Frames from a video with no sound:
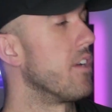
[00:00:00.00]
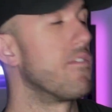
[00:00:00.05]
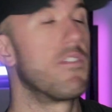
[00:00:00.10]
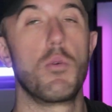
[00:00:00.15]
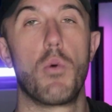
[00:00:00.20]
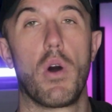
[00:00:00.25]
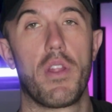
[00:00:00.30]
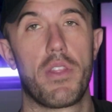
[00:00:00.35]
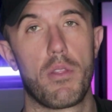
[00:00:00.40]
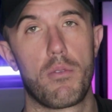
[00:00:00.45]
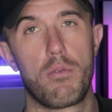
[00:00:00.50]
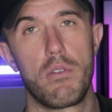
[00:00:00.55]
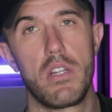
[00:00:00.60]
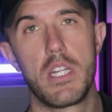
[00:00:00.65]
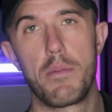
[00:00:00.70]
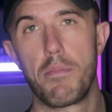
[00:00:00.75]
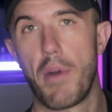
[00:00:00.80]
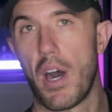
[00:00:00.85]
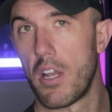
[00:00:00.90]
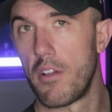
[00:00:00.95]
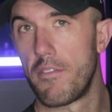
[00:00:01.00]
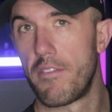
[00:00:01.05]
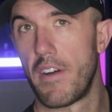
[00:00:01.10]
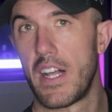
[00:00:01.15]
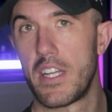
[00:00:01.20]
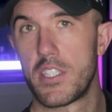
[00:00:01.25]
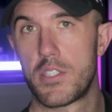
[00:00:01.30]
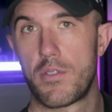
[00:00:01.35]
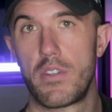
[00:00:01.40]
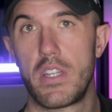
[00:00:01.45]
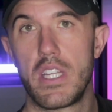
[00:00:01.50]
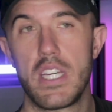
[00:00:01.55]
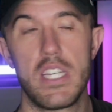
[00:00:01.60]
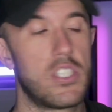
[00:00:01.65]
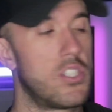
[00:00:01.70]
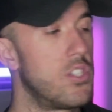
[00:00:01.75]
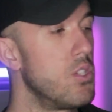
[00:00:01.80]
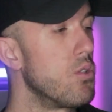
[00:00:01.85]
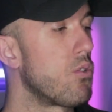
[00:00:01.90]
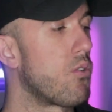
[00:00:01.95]
If you want the 3D model files for
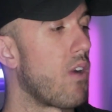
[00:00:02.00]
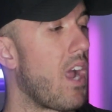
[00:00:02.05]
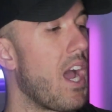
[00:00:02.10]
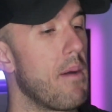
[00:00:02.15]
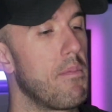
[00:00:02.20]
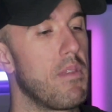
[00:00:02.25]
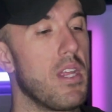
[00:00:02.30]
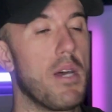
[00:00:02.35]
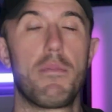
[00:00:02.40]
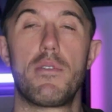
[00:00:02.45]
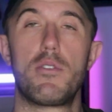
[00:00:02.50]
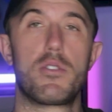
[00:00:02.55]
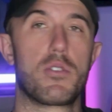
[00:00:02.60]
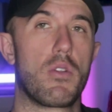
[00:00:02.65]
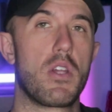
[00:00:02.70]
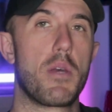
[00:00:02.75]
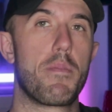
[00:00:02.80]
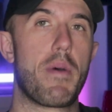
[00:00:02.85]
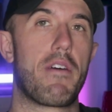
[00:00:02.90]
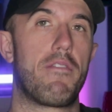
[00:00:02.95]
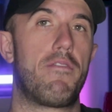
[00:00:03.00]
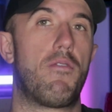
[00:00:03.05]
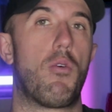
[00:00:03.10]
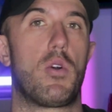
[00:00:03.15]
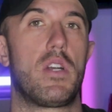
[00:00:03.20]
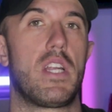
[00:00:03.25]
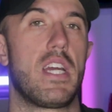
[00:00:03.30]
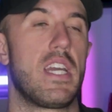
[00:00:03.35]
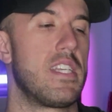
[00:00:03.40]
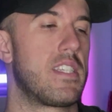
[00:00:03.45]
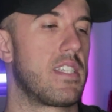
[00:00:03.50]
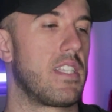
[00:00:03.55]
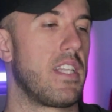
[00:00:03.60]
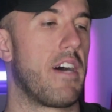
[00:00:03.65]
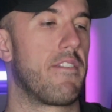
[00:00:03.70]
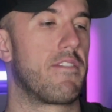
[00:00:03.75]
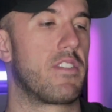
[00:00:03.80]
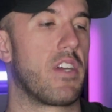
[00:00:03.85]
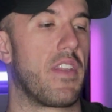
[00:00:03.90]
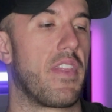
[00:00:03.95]
these, do grab them. There's only about 4 days
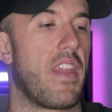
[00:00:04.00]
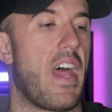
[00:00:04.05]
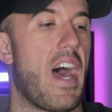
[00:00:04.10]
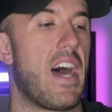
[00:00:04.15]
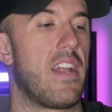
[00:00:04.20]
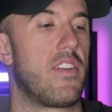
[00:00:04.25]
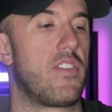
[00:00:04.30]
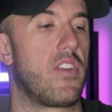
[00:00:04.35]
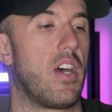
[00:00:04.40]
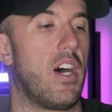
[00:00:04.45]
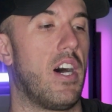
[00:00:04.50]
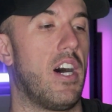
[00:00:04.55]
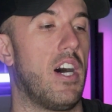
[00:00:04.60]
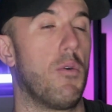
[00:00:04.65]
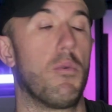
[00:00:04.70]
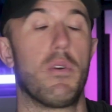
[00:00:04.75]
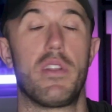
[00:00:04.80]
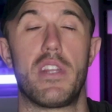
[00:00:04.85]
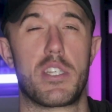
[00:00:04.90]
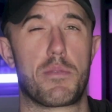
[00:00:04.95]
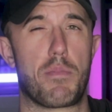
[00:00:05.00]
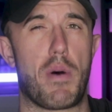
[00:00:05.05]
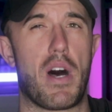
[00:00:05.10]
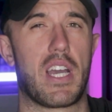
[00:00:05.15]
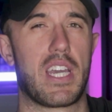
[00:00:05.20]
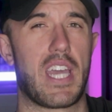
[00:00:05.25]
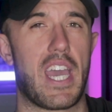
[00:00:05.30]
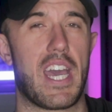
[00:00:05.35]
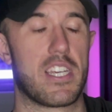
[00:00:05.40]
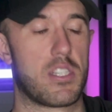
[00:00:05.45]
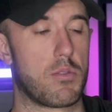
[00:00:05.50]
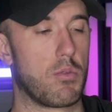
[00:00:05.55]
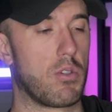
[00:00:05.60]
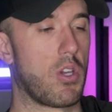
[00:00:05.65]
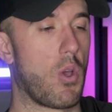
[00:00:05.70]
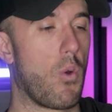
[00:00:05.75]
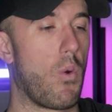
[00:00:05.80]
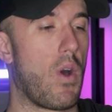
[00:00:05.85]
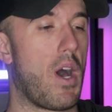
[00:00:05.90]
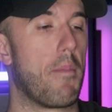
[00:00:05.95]
left on that when this podcast will
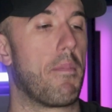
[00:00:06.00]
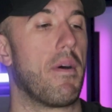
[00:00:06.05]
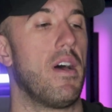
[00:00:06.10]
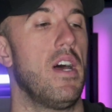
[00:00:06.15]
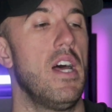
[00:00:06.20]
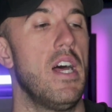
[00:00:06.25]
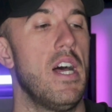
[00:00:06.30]
go up.